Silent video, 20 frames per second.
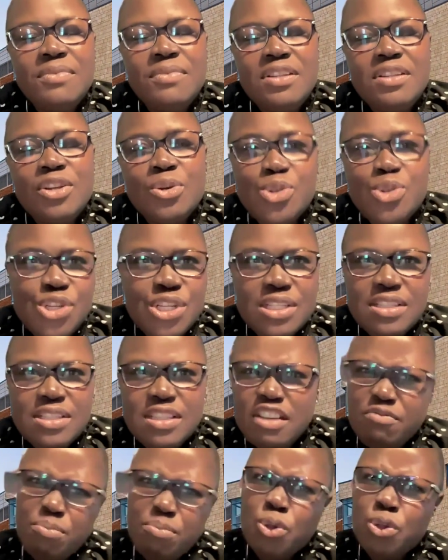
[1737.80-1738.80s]
notions
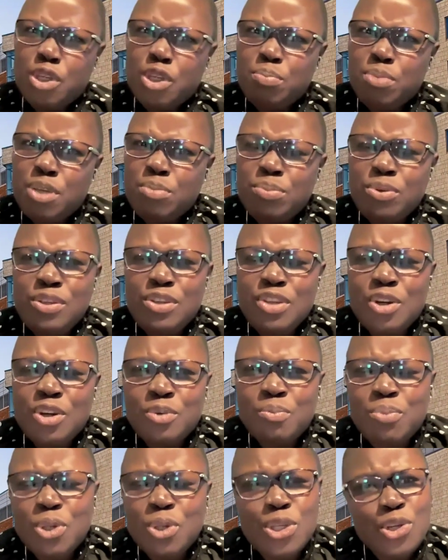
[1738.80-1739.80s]
of pulling people,
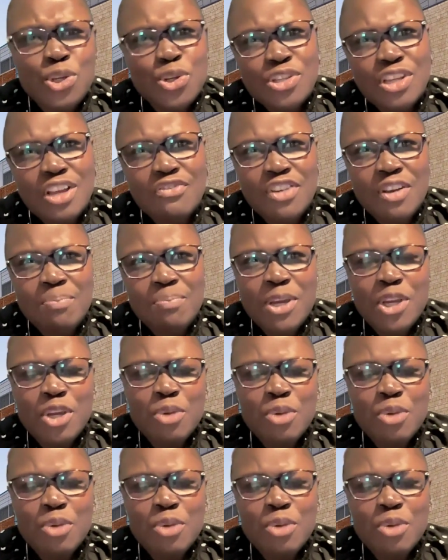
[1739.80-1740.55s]
pulling yourself up by